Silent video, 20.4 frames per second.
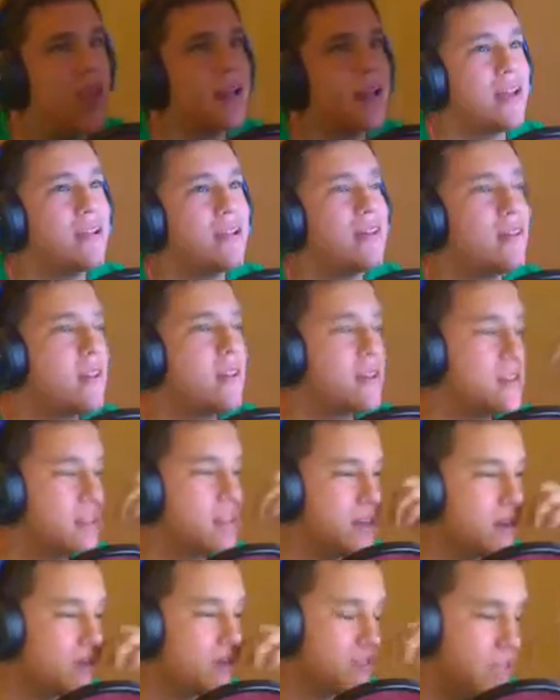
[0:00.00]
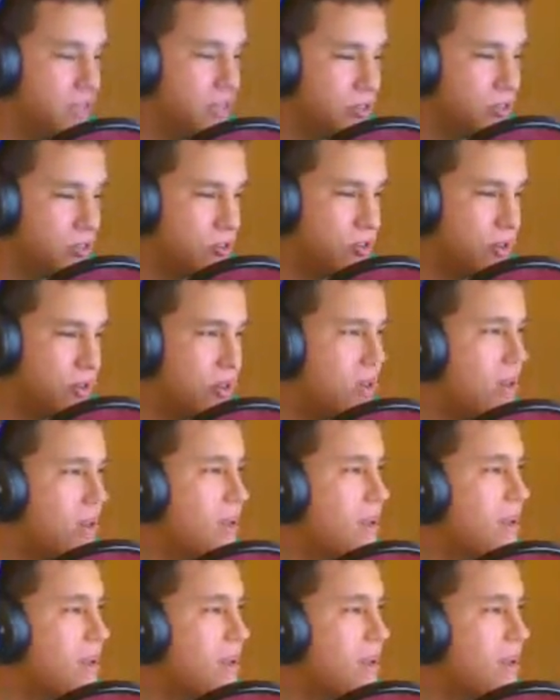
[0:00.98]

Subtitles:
at Nintendo's history,